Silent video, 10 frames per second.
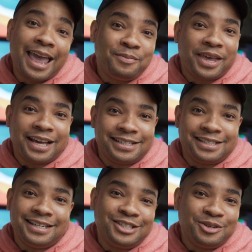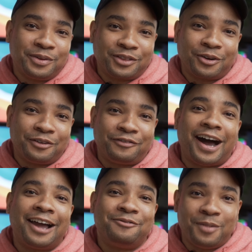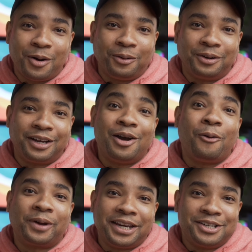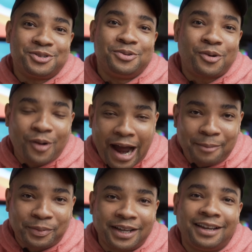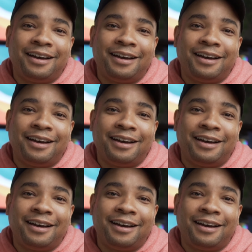APS-C Super 35 mode going into crop